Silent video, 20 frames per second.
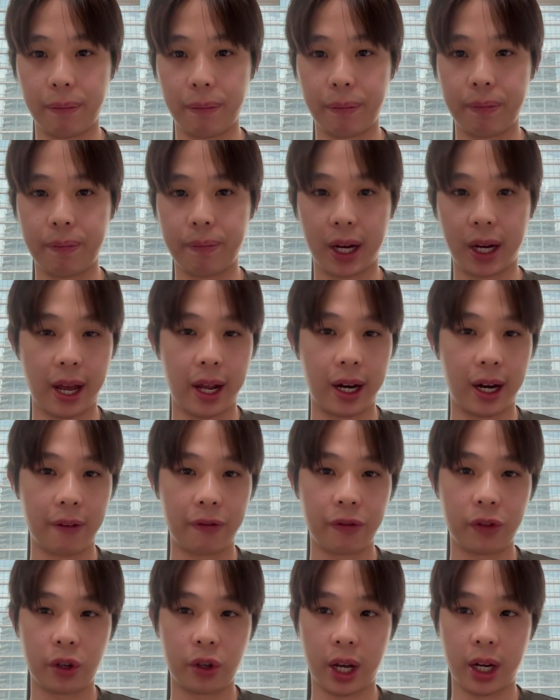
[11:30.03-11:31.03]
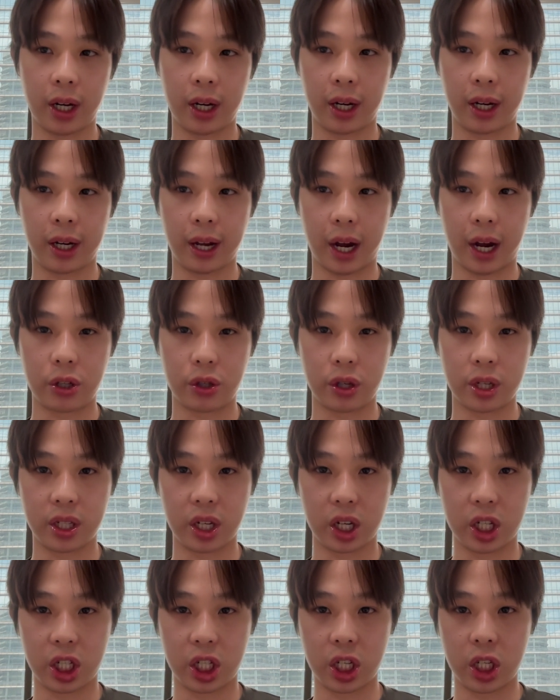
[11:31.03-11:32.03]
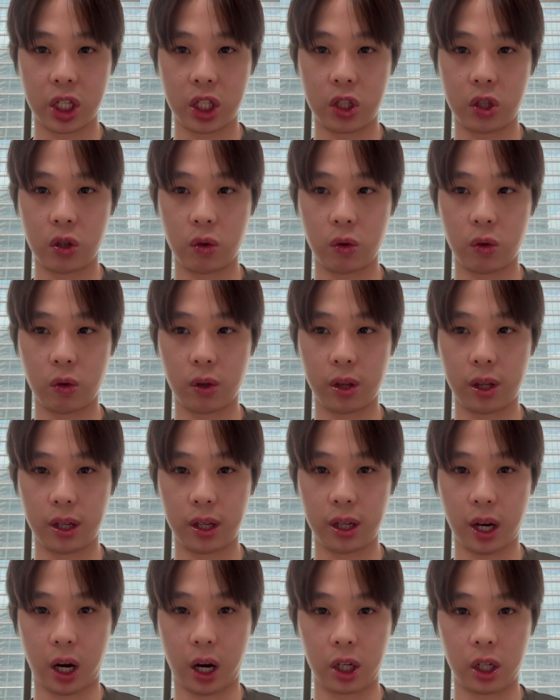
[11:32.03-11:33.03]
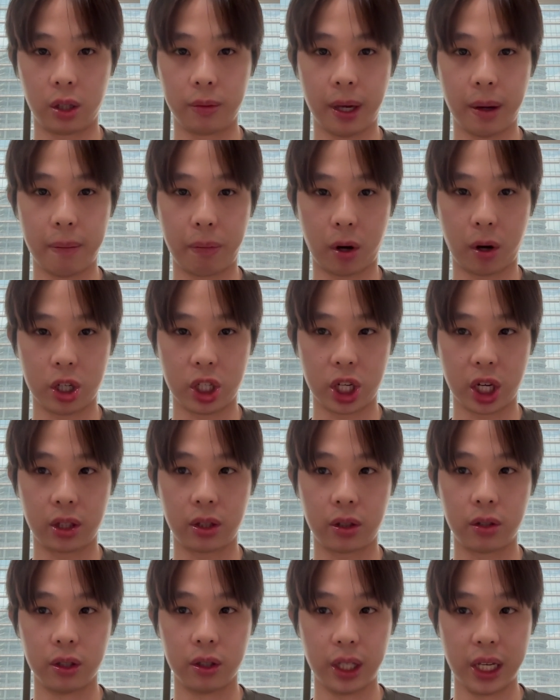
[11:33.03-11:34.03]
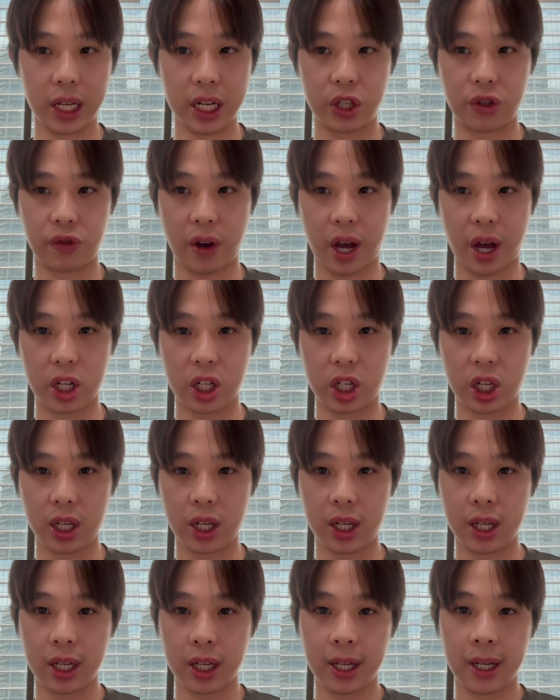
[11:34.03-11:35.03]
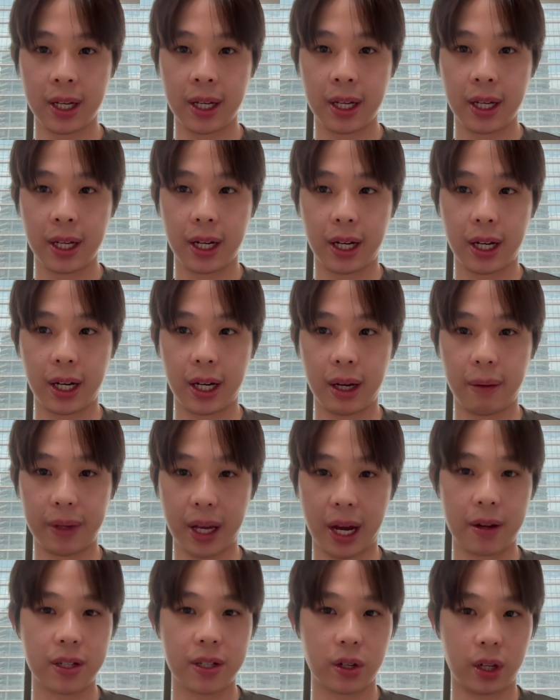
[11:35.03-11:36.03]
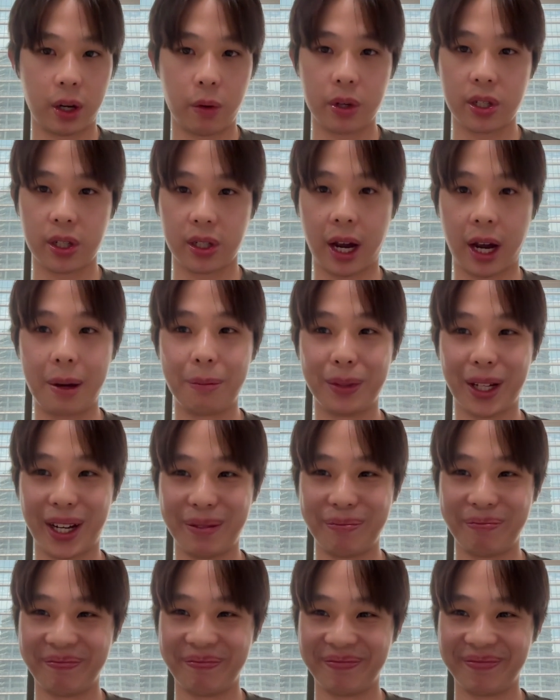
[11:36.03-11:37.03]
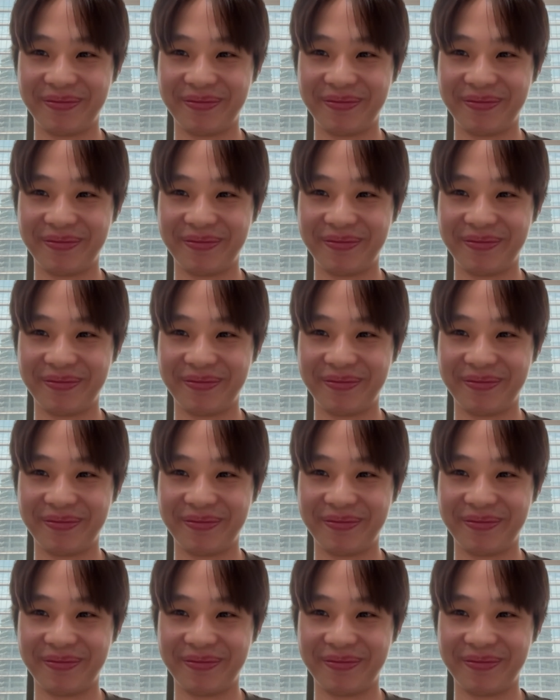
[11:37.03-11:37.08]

Yeah, and after that, I transitioned to the RWA project to lead strategy. Yeah, so that was the timeline.